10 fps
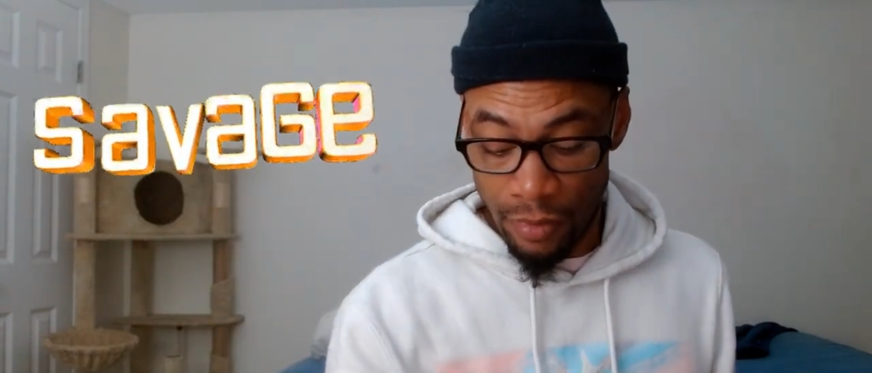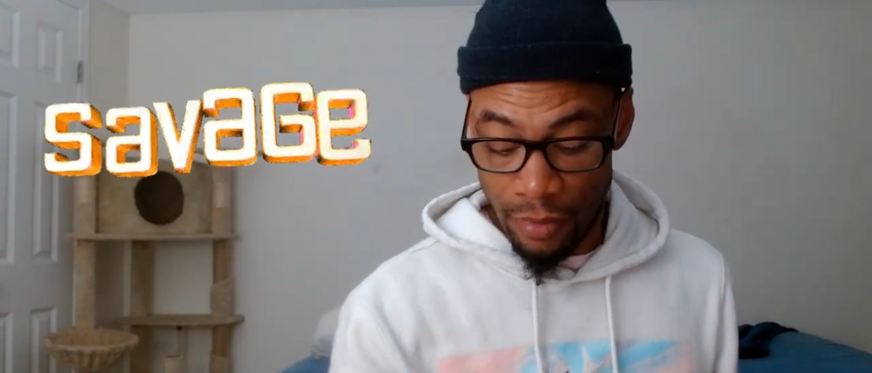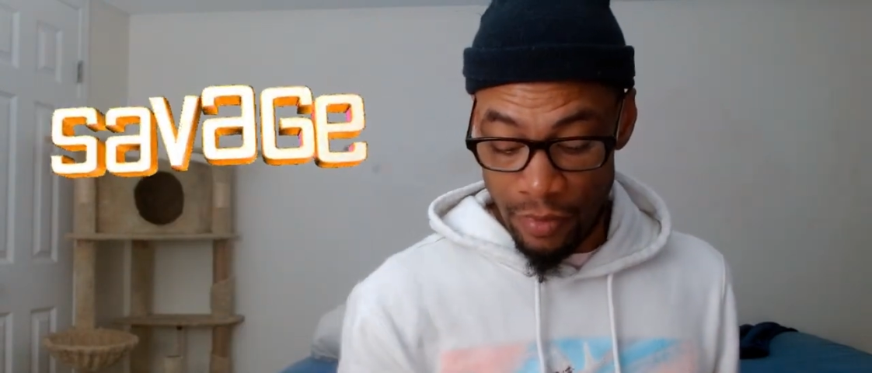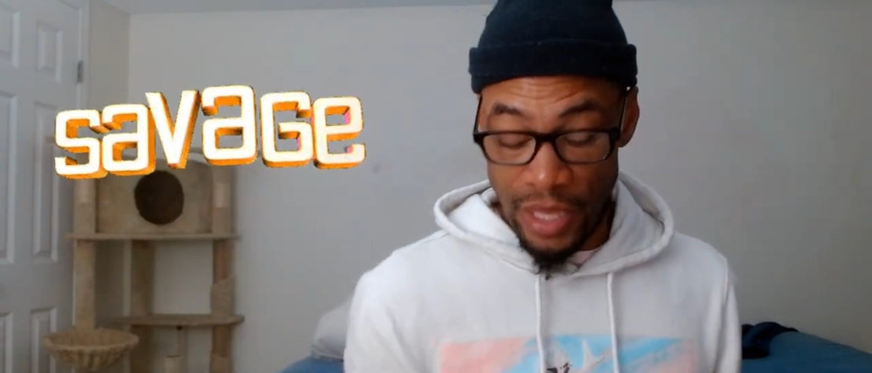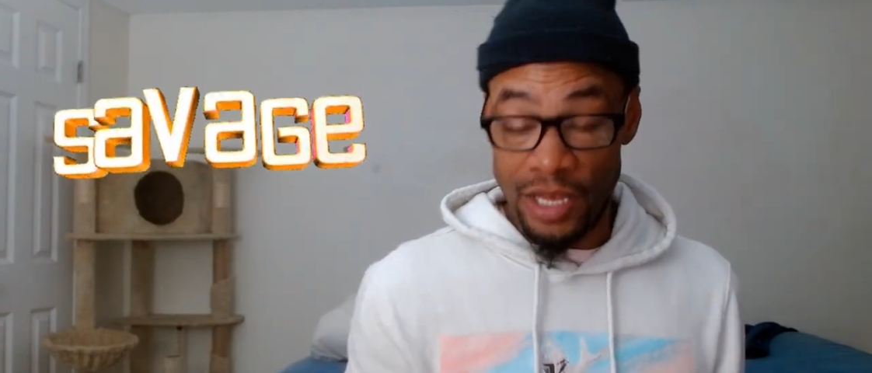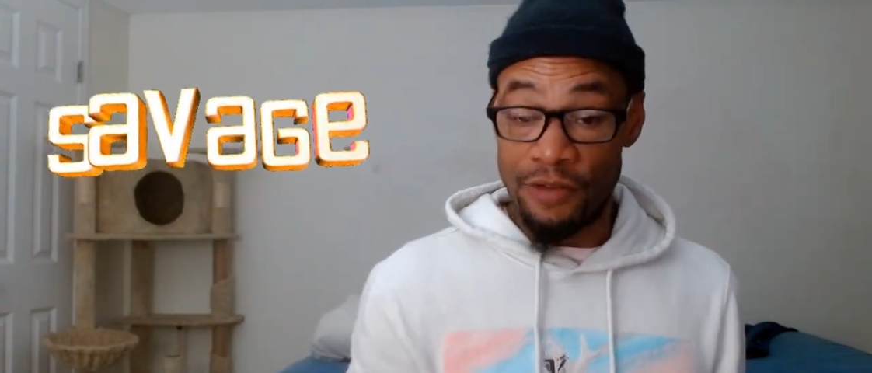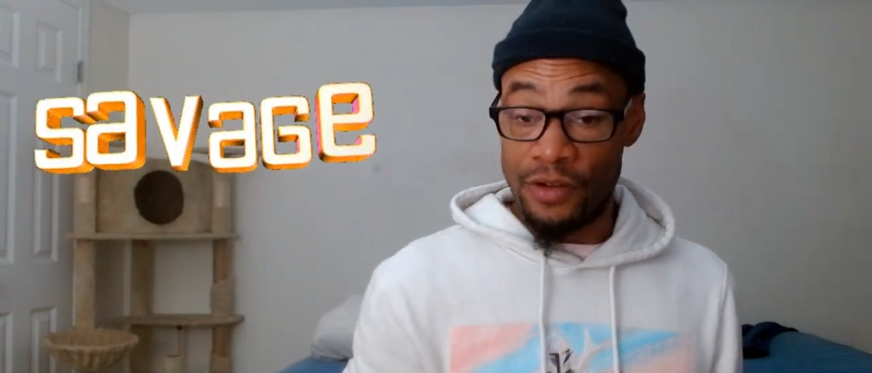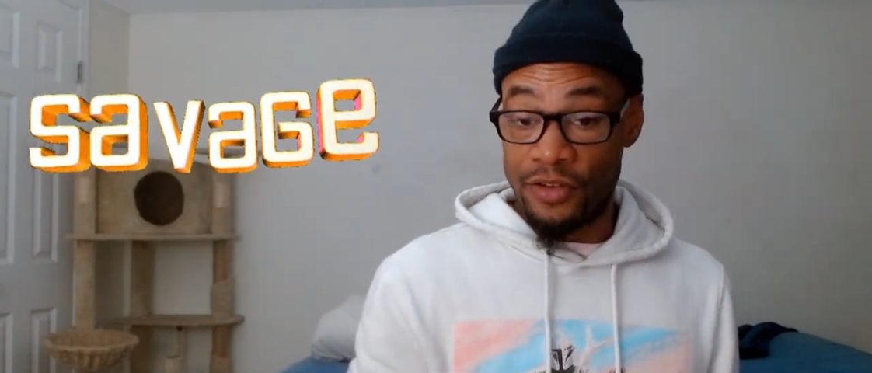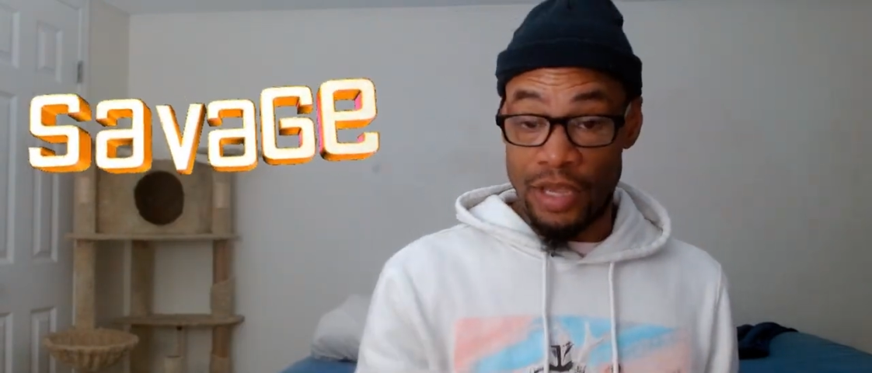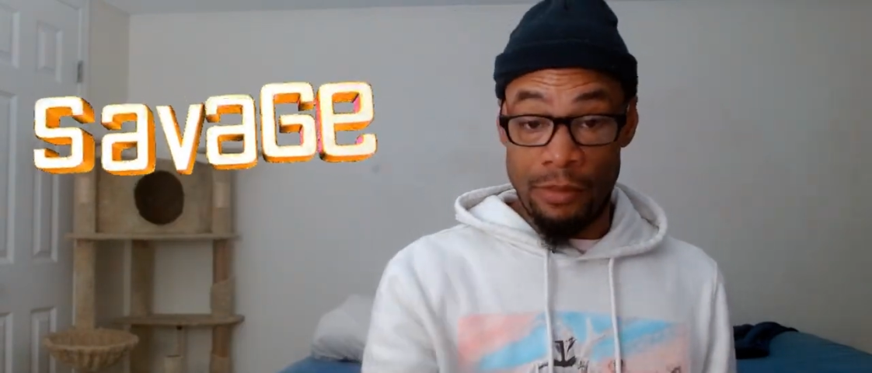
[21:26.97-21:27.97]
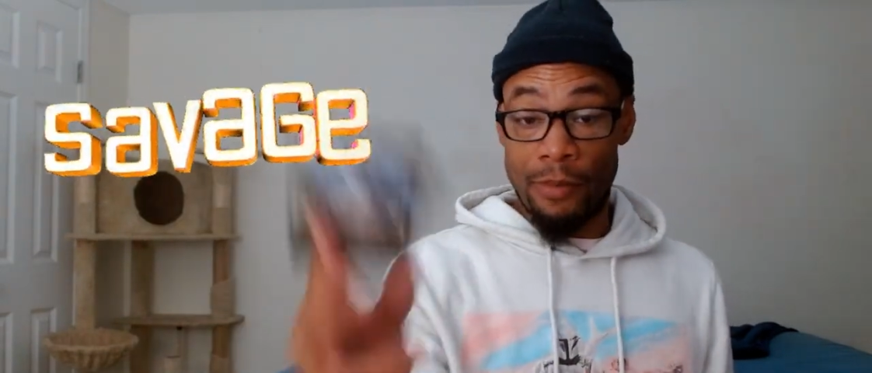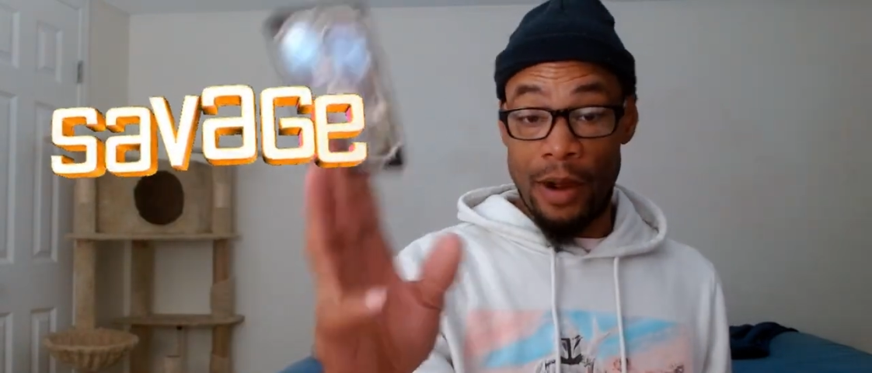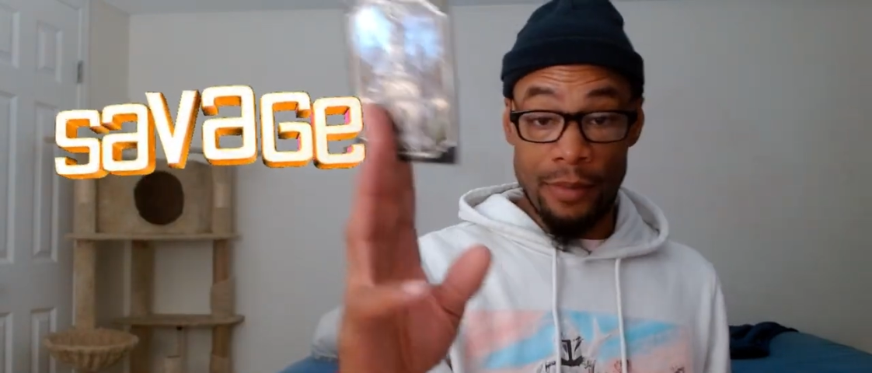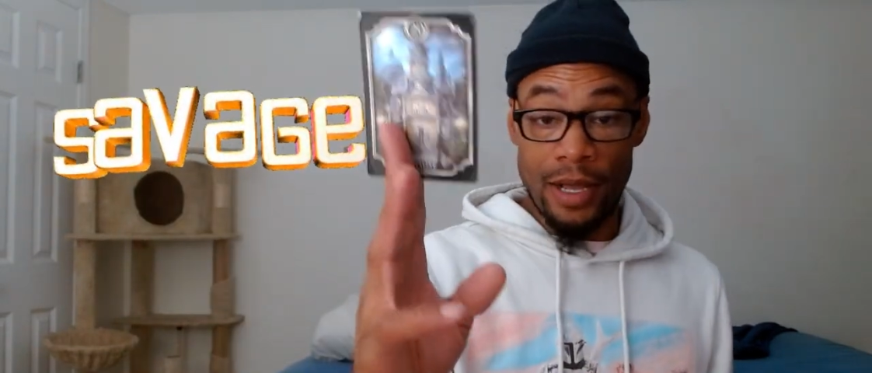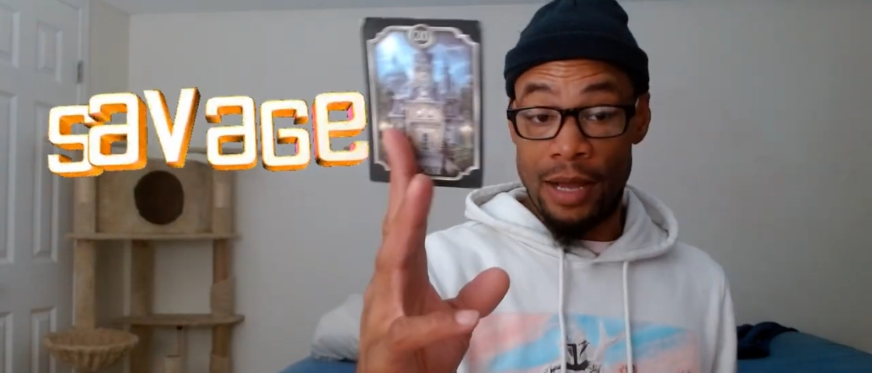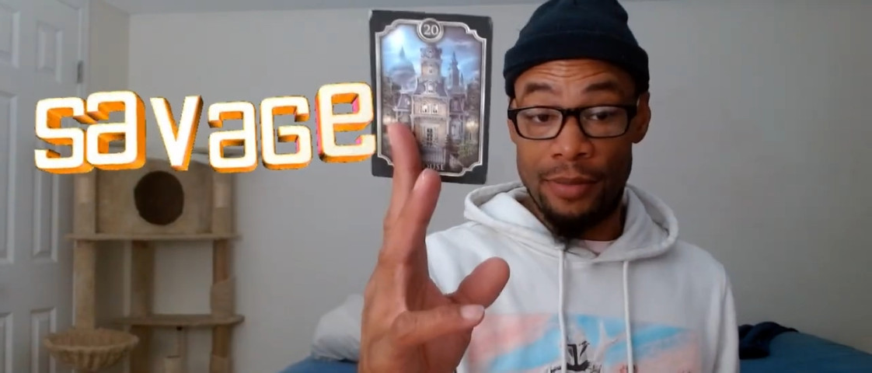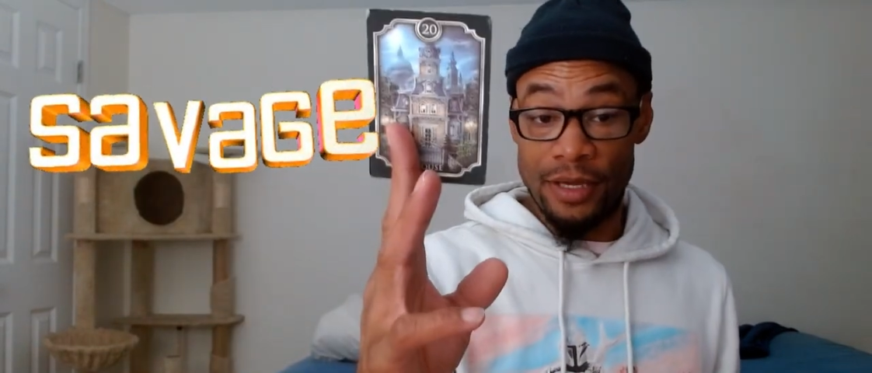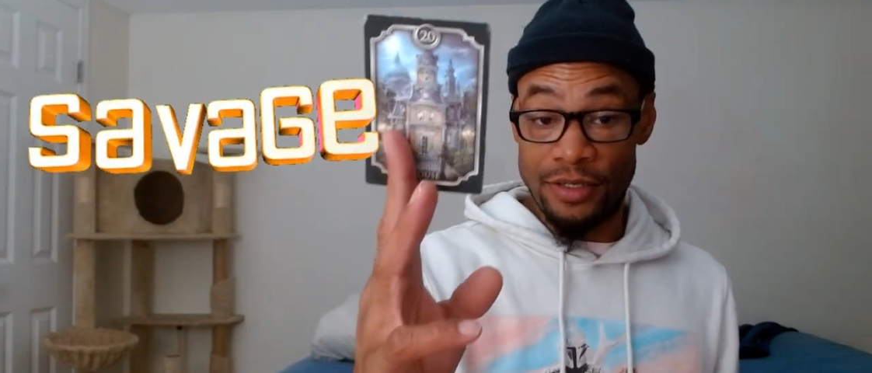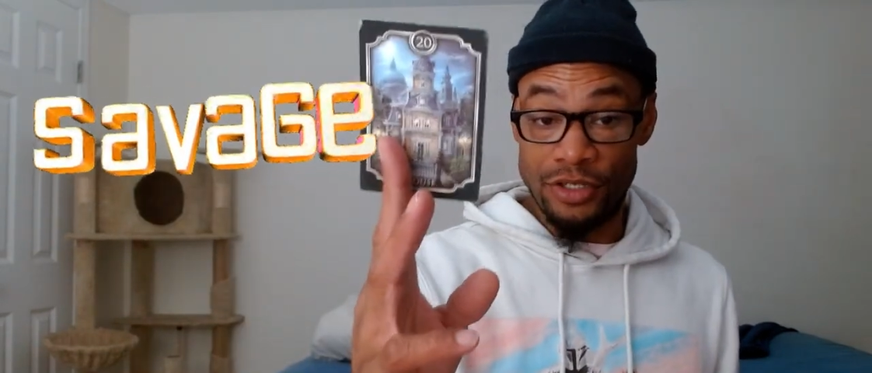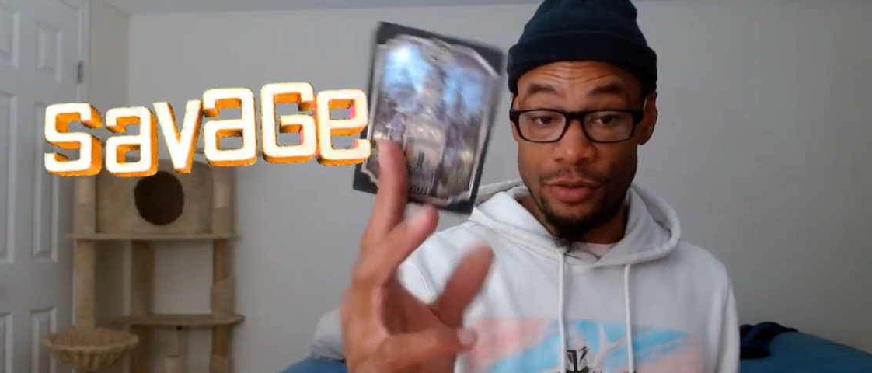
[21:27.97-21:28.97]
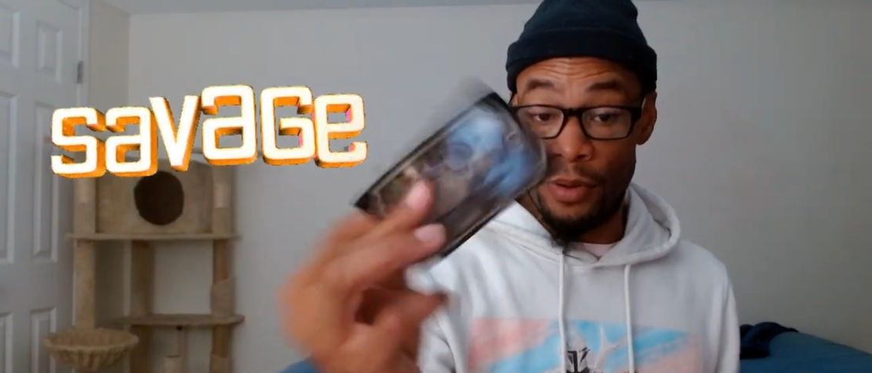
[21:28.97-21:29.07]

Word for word: They live in the same apartment complex as you.